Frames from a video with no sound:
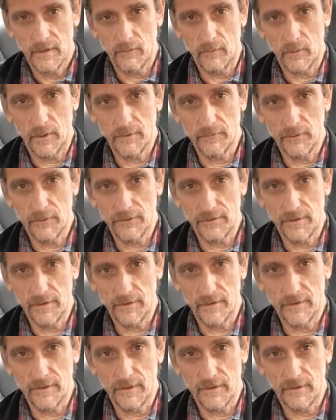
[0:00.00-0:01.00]
One was
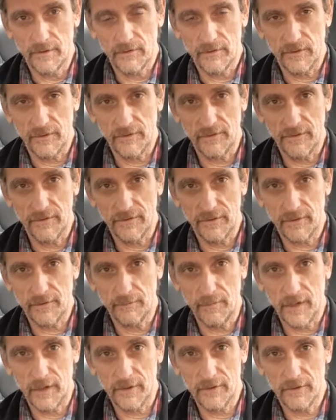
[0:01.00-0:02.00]
a 66
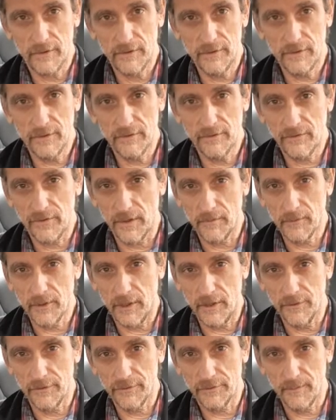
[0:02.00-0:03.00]
Barracuda, the same
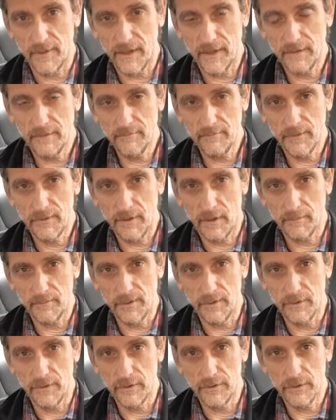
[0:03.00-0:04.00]
color as mine,
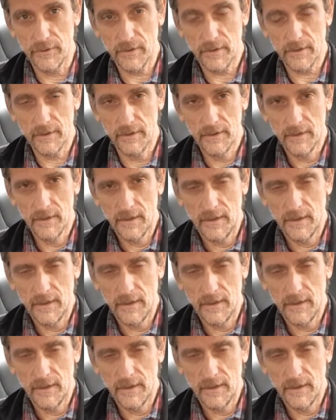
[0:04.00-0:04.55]
up in New York.